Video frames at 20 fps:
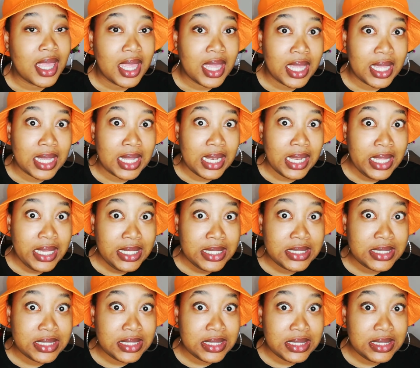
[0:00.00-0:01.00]

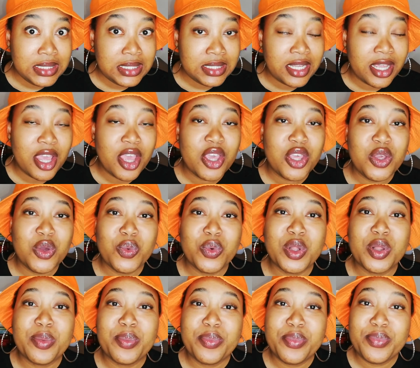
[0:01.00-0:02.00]
English, you
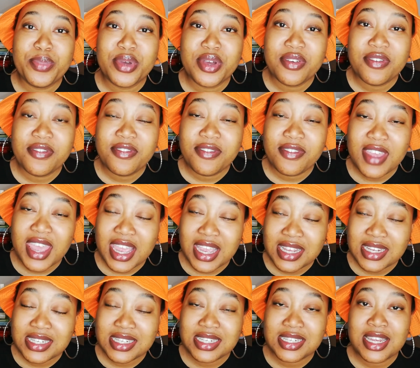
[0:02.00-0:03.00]
will
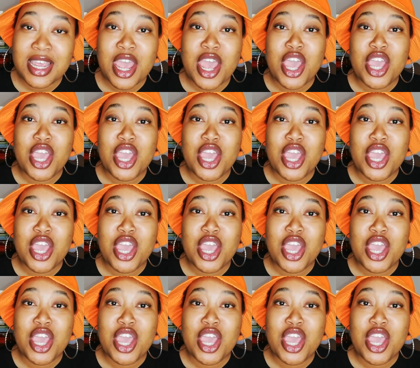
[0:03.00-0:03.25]
perfect